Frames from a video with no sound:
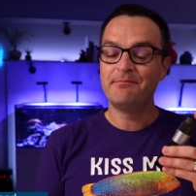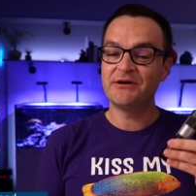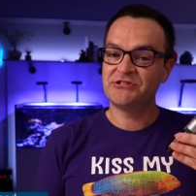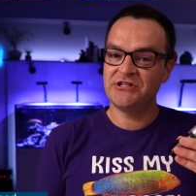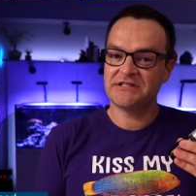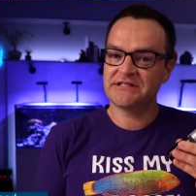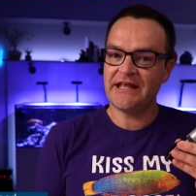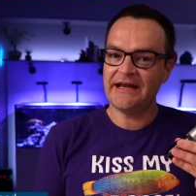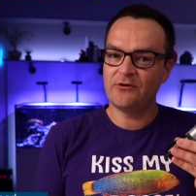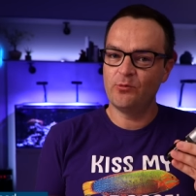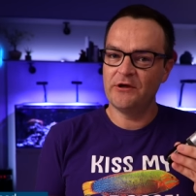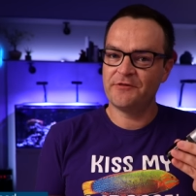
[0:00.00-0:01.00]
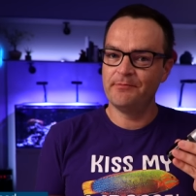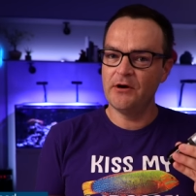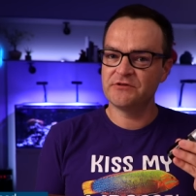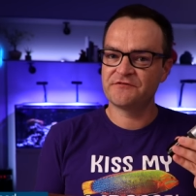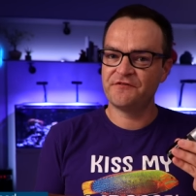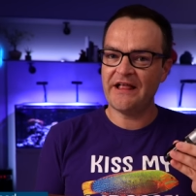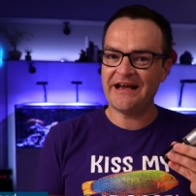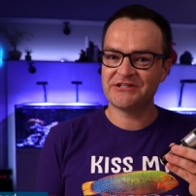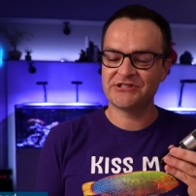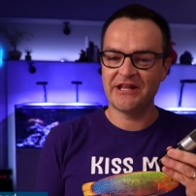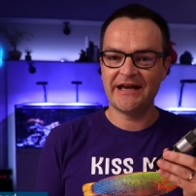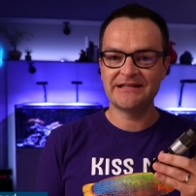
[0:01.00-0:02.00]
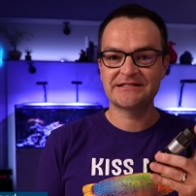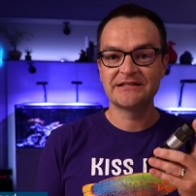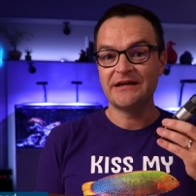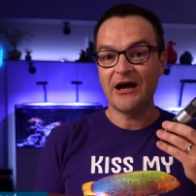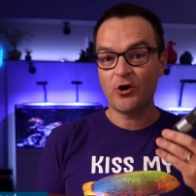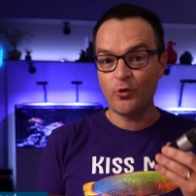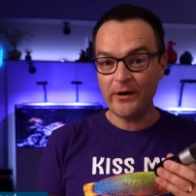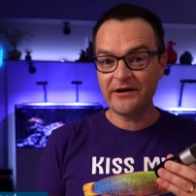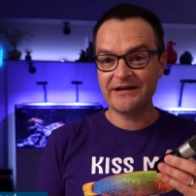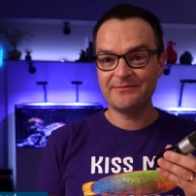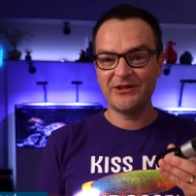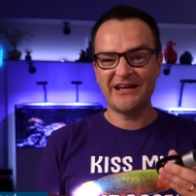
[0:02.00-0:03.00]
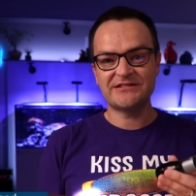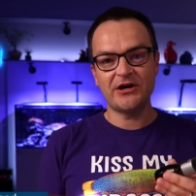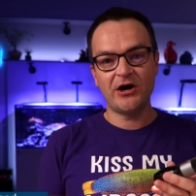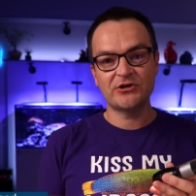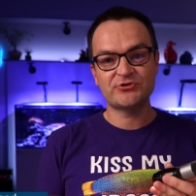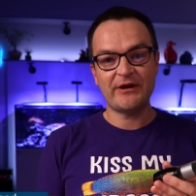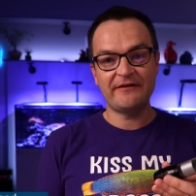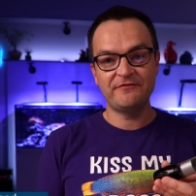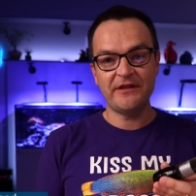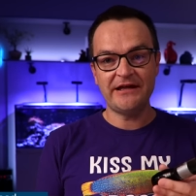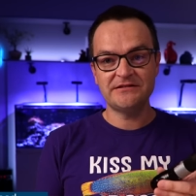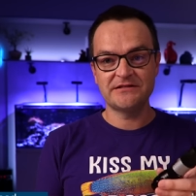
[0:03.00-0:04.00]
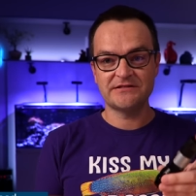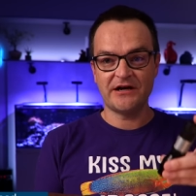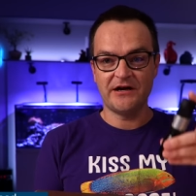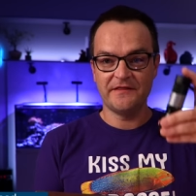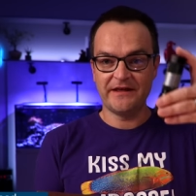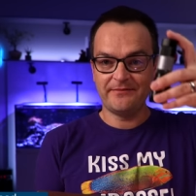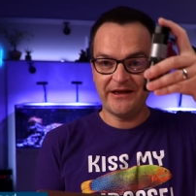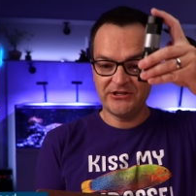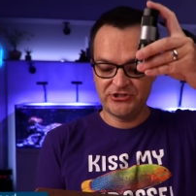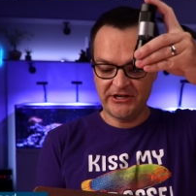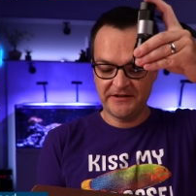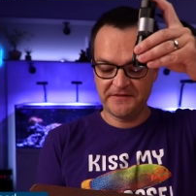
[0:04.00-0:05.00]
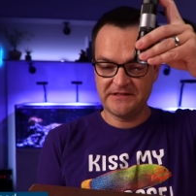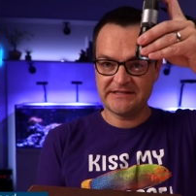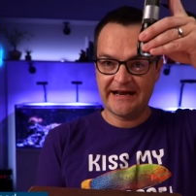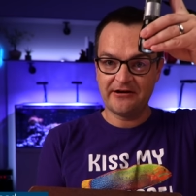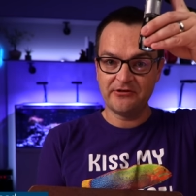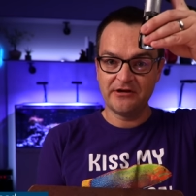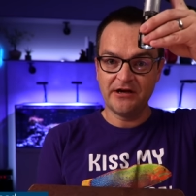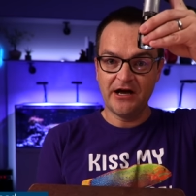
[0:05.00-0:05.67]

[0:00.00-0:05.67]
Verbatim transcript: but just like with most flashlights, aquarium lights also have lenses on them, and check this out.